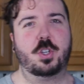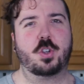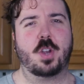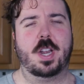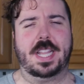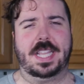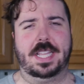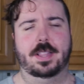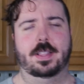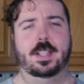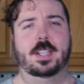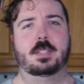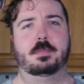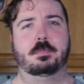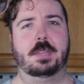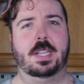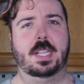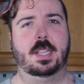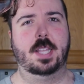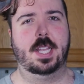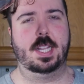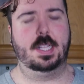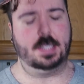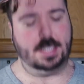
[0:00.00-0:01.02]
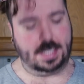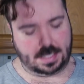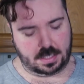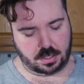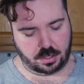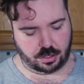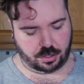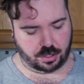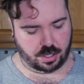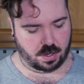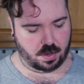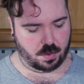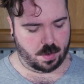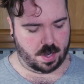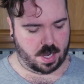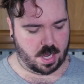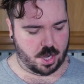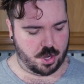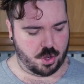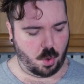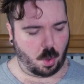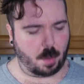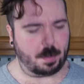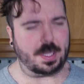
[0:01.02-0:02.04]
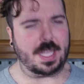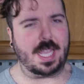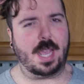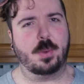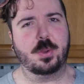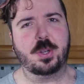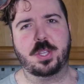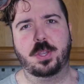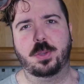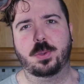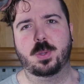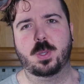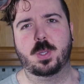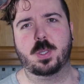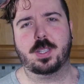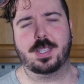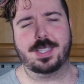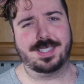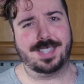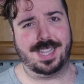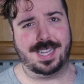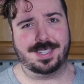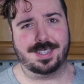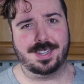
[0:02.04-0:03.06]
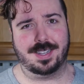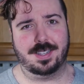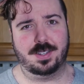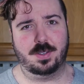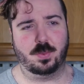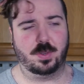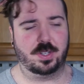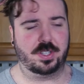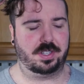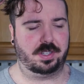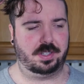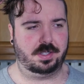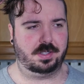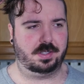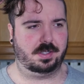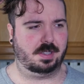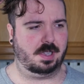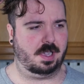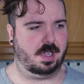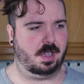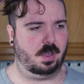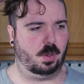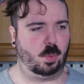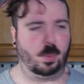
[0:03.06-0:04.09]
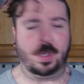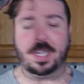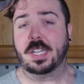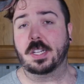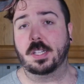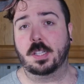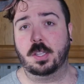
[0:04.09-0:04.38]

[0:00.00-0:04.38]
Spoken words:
trying to eat less meat lately. So normally I would use seitan, which is wheat